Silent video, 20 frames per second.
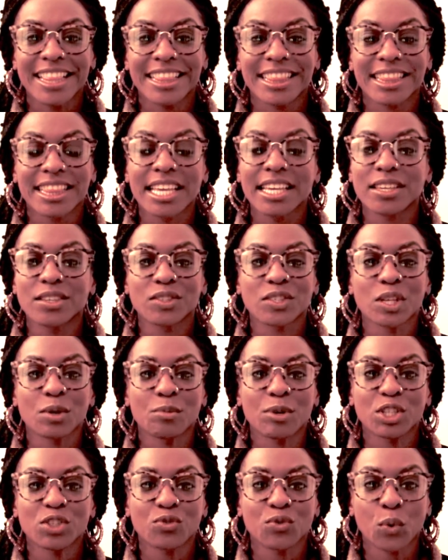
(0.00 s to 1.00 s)
Thank you so
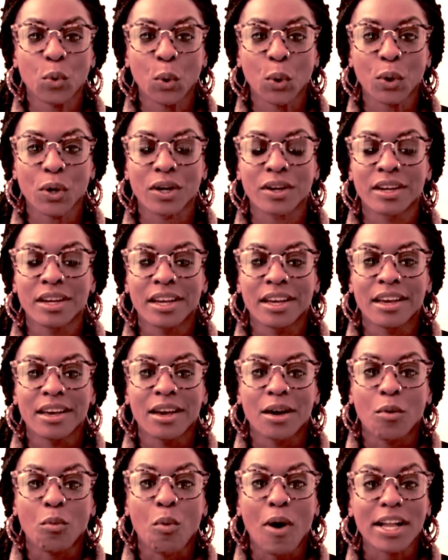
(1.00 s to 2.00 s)
much for
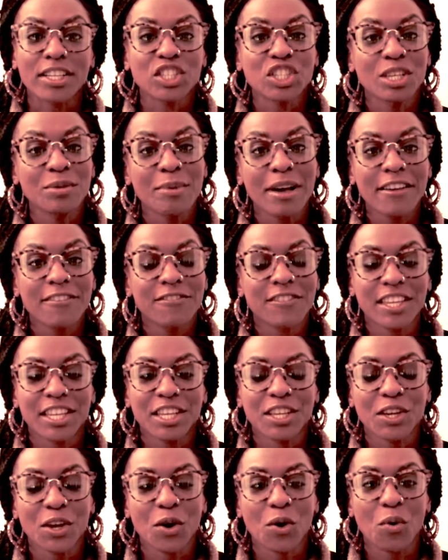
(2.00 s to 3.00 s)
watching my
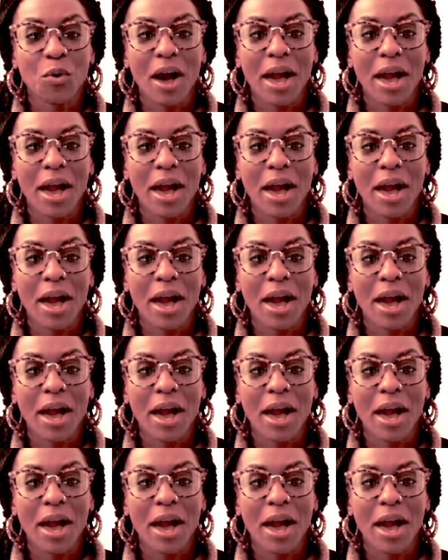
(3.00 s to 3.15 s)
video.